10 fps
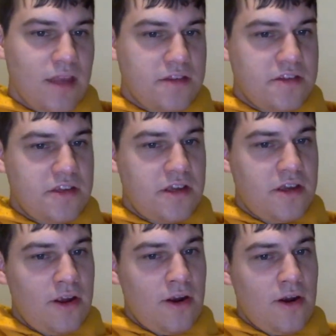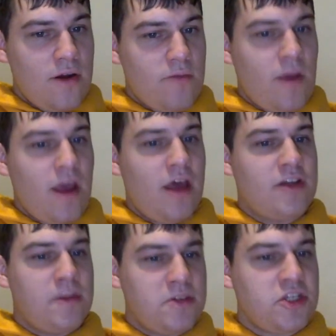see here.
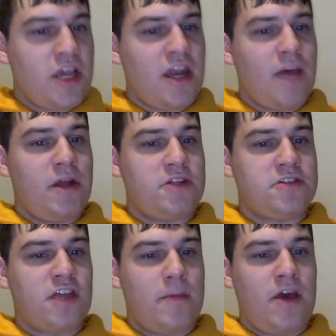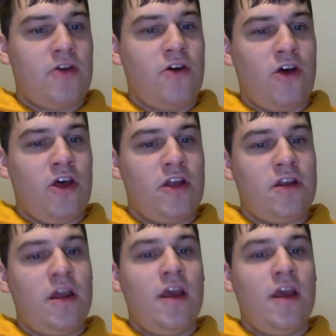WGA nominations come out on